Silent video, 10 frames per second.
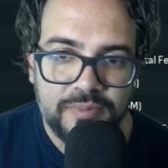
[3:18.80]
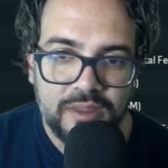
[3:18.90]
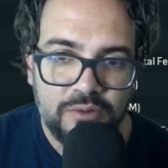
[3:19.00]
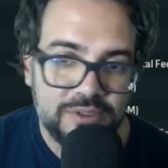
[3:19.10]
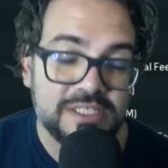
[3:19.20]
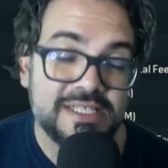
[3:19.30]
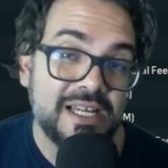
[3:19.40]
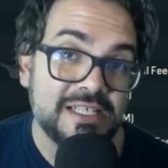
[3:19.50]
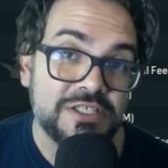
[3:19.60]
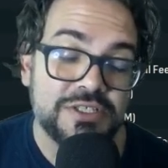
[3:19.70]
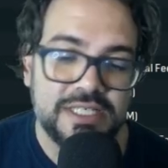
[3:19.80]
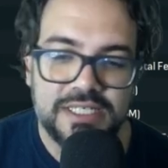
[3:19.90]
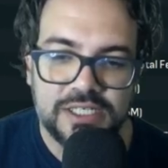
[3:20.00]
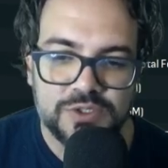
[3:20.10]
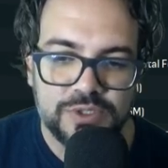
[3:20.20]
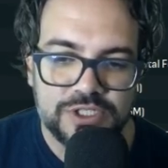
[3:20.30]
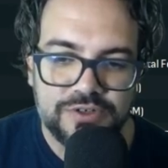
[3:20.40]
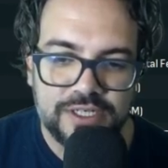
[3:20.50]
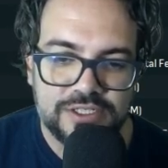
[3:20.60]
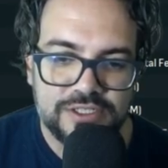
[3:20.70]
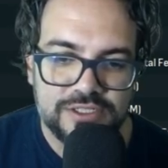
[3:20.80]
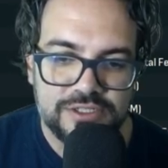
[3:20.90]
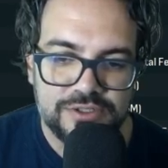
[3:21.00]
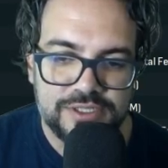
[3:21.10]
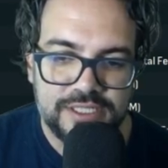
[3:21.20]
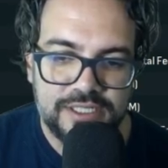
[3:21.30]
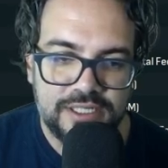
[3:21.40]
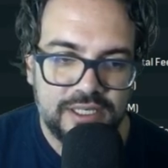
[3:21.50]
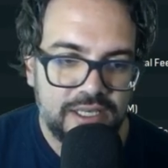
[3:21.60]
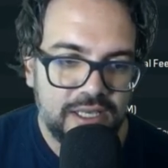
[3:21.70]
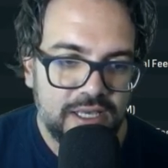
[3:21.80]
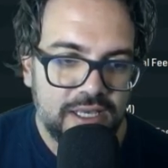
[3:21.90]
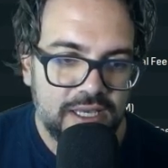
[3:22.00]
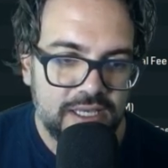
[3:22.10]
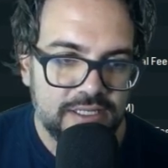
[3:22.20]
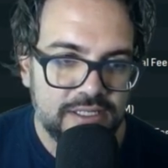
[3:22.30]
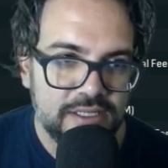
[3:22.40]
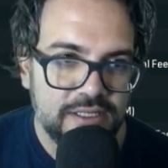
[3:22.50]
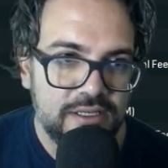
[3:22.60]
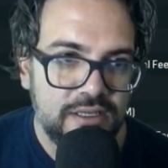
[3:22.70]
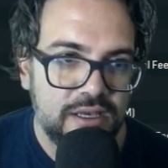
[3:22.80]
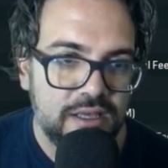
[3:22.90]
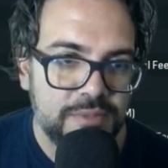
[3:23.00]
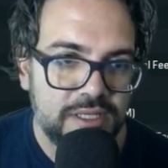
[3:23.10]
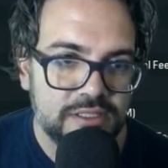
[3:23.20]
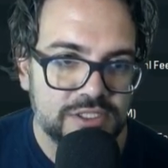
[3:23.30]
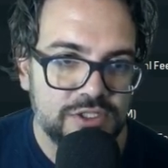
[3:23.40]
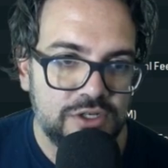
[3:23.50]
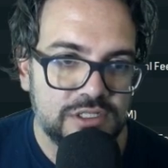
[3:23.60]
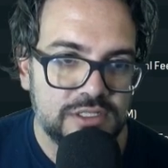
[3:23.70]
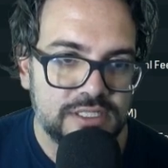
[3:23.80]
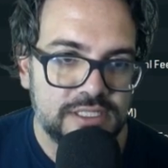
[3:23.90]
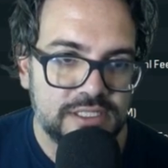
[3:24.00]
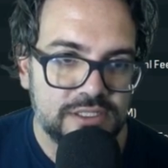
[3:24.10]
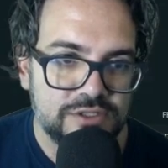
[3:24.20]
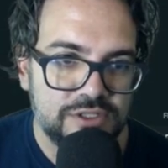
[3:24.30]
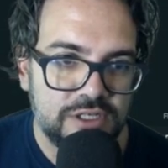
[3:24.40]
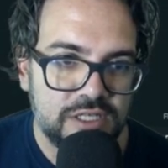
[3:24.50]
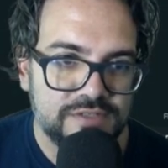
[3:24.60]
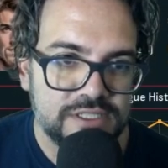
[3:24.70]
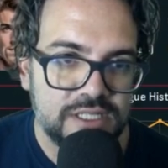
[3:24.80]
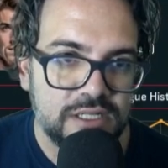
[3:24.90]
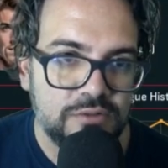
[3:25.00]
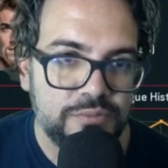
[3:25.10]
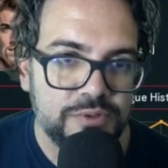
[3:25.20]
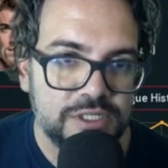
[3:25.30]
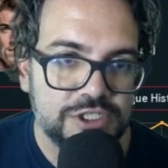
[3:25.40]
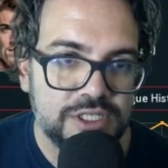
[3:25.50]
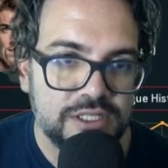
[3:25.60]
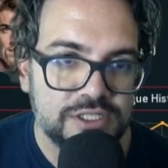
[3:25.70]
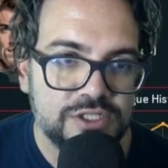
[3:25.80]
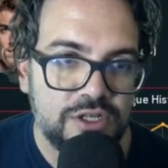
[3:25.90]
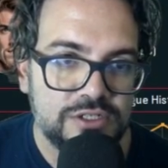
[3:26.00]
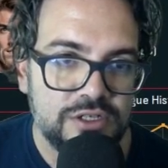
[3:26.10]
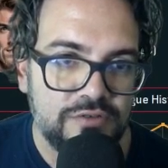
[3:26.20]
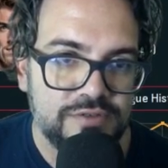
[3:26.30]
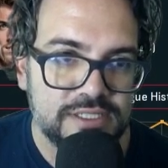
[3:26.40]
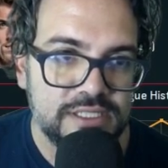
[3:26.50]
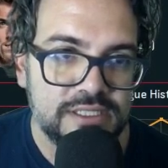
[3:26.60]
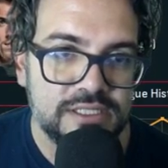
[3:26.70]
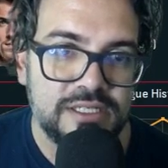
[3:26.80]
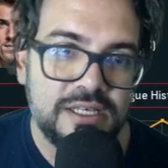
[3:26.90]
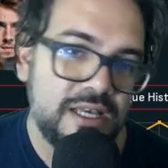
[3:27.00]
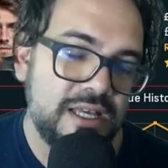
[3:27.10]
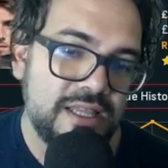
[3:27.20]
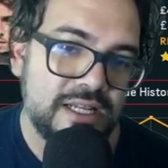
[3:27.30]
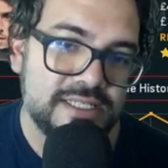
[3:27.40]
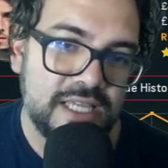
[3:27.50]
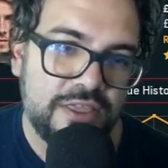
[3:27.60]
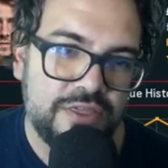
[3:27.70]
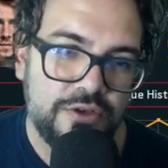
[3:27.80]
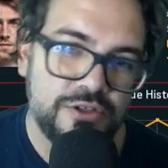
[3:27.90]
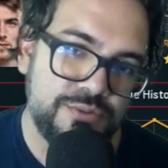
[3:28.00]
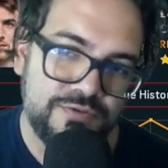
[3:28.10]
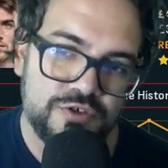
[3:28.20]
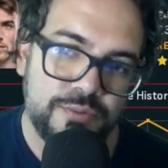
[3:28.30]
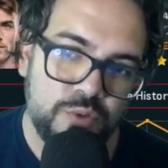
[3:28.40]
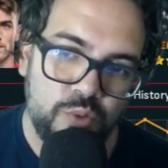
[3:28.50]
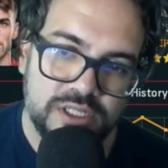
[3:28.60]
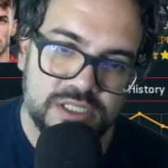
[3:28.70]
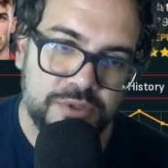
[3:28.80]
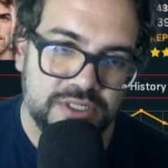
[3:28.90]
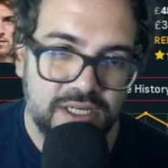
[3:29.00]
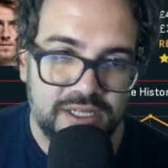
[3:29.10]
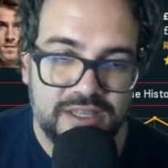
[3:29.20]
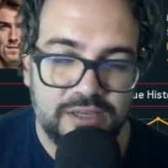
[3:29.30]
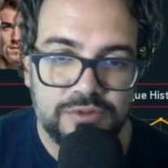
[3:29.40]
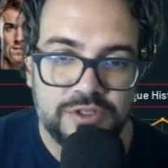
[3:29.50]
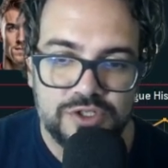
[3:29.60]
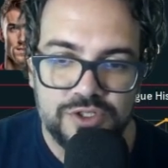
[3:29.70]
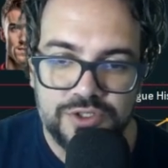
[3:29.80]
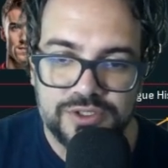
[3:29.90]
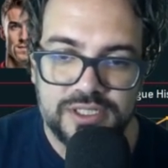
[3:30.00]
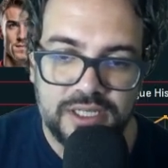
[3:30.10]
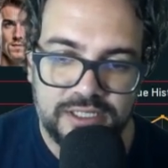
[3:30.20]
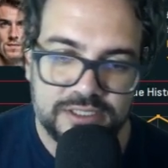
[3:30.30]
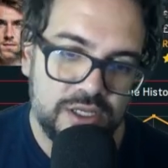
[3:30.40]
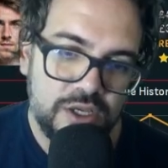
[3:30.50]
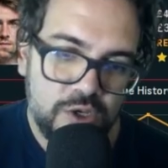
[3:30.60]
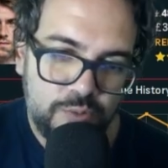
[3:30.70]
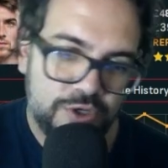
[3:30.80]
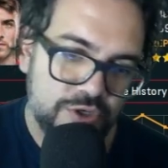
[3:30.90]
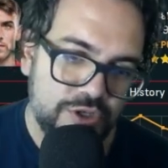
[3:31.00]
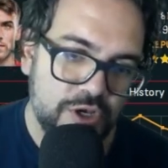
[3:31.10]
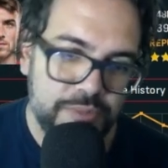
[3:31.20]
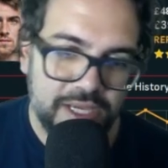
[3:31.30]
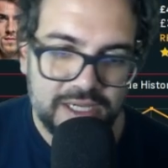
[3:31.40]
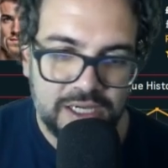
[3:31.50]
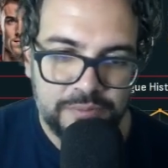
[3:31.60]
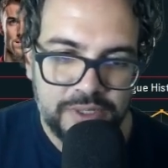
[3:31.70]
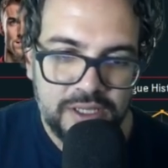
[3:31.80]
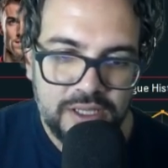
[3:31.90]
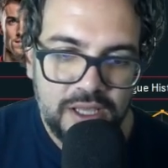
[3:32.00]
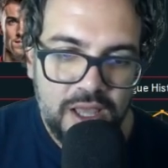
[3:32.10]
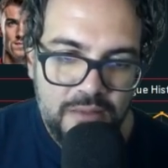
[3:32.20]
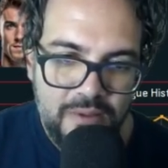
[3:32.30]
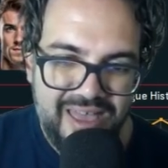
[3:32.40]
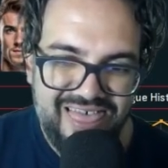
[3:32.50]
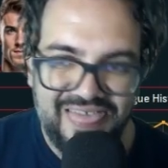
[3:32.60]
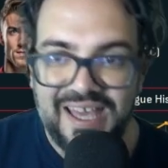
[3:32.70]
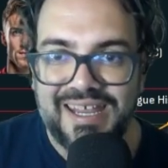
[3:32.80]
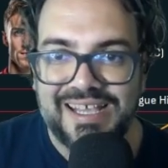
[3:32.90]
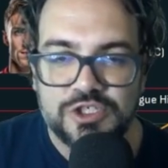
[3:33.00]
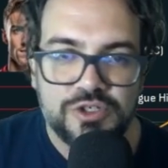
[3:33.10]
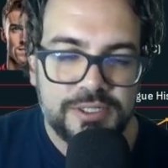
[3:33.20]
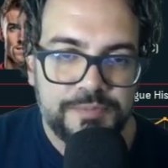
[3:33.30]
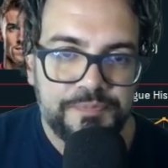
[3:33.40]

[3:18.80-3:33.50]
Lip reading: which is nice to see. That's always great to see. And yeah, I mean, at the start of the season, because it gives us that little prediction at the start of the season, that is saying 3rd. So we've dropped 1 spot down. I think with the 2 new signings, we could go back up that extra